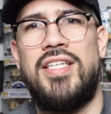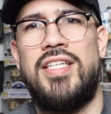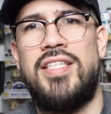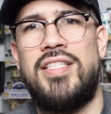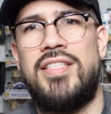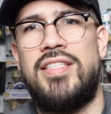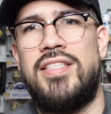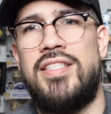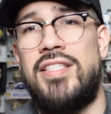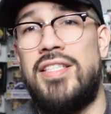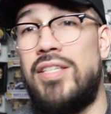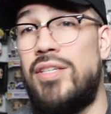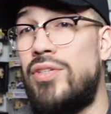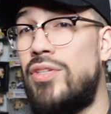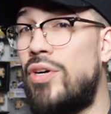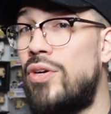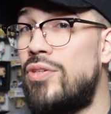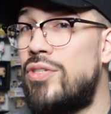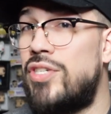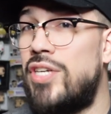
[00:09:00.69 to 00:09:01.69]
Still
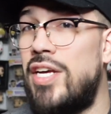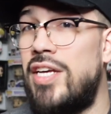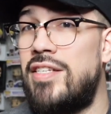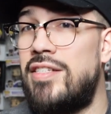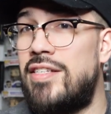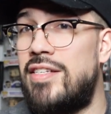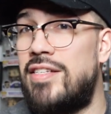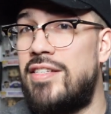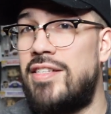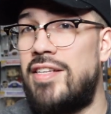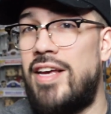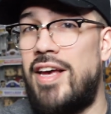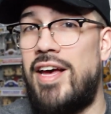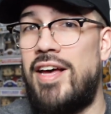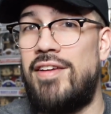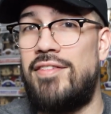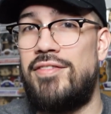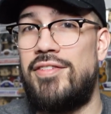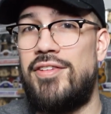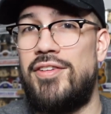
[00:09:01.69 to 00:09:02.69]
no chases
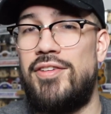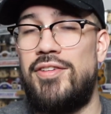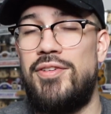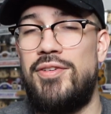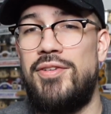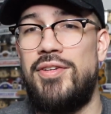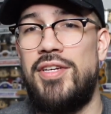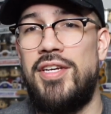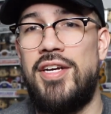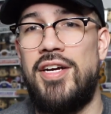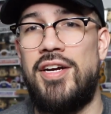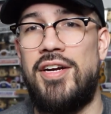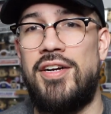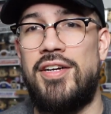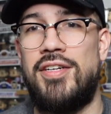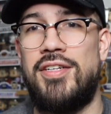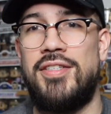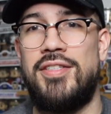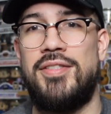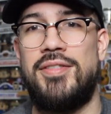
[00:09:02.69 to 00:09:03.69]
yet for the new
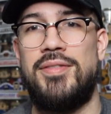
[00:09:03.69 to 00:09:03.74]
year.